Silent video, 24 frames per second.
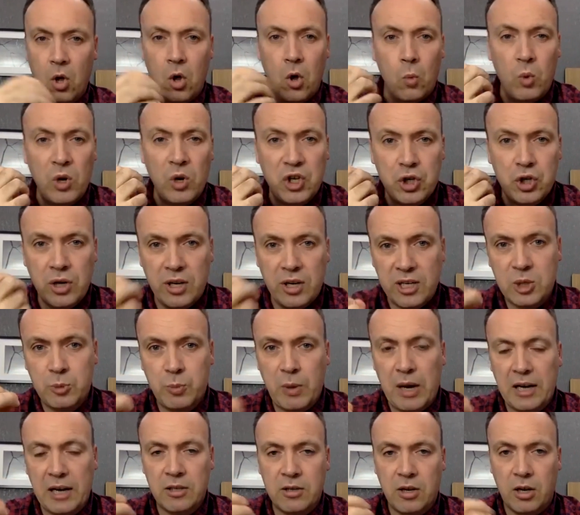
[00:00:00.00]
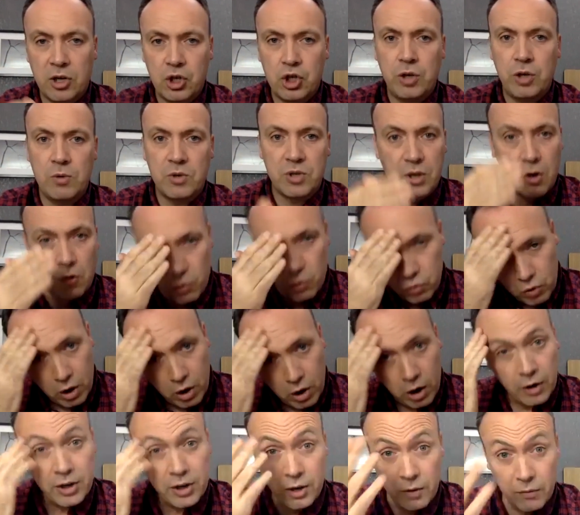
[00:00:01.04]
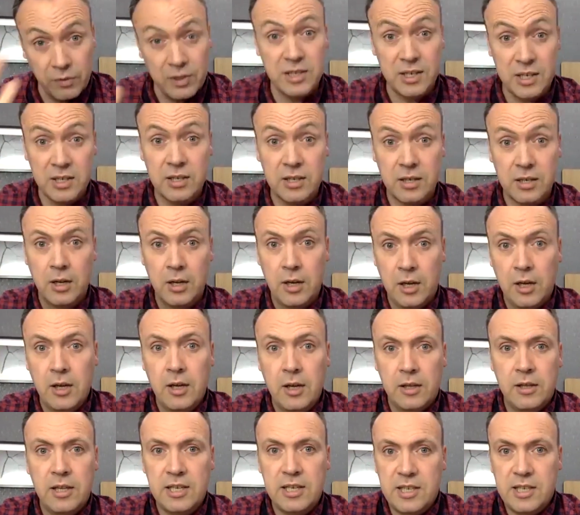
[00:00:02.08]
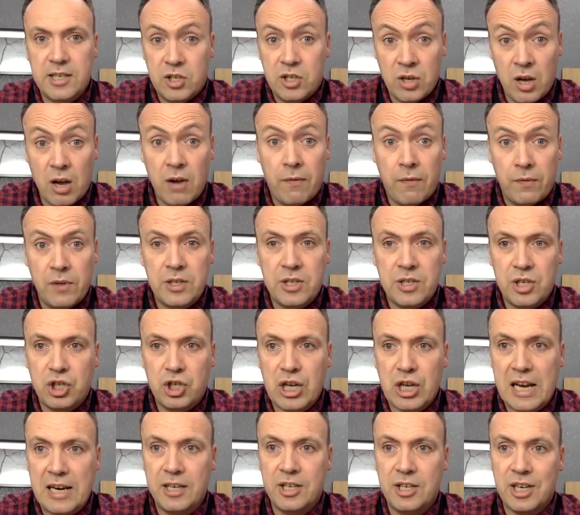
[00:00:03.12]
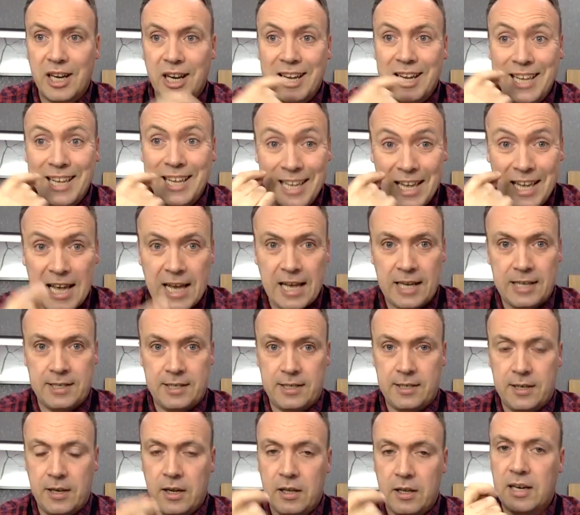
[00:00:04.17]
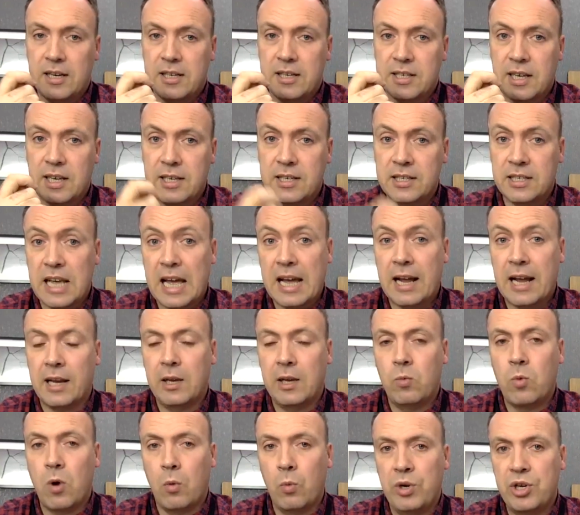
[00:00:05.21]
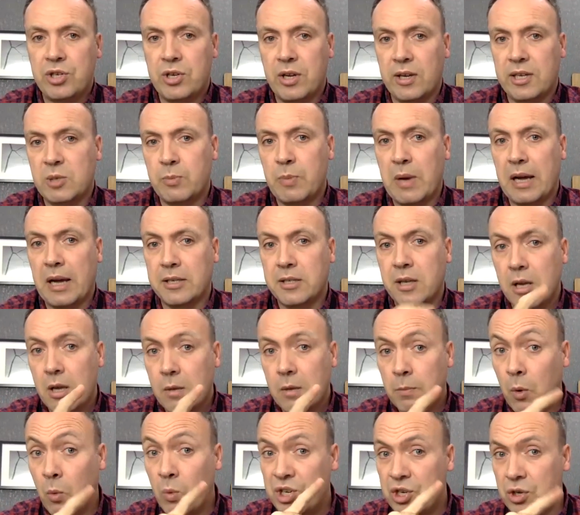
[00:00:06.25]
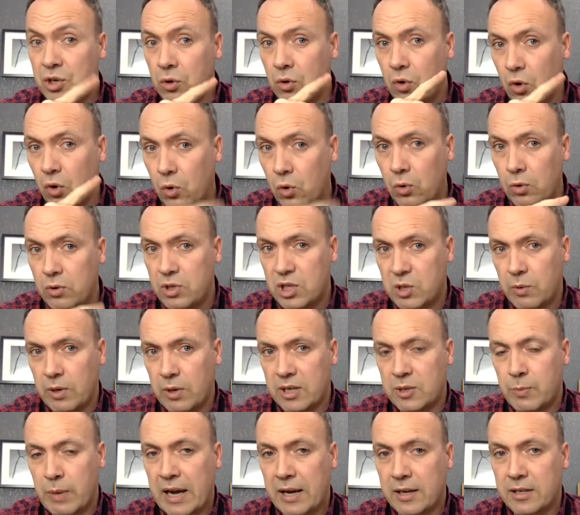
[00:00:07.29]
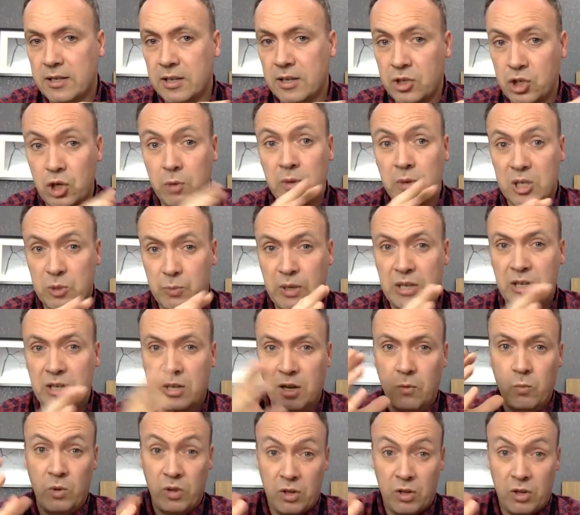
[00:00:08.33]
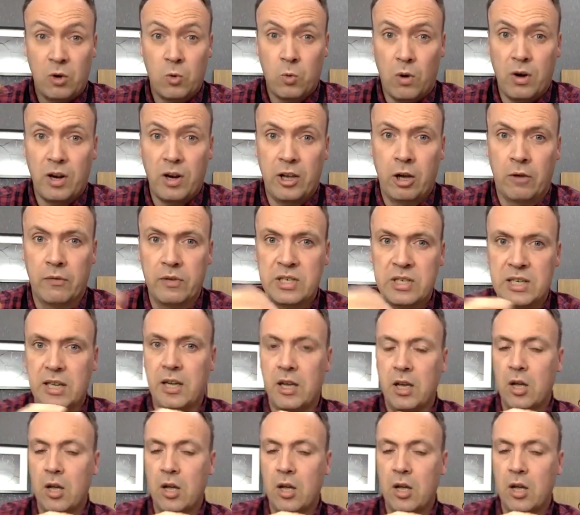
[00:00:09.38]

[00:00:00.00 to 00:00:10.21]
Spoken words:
We should expect our students to go, oh, you know, this is tough, this is challenging. Yes, that is exactly what we should expect. But we should also expect, assuming it's been done with good quality, obviously,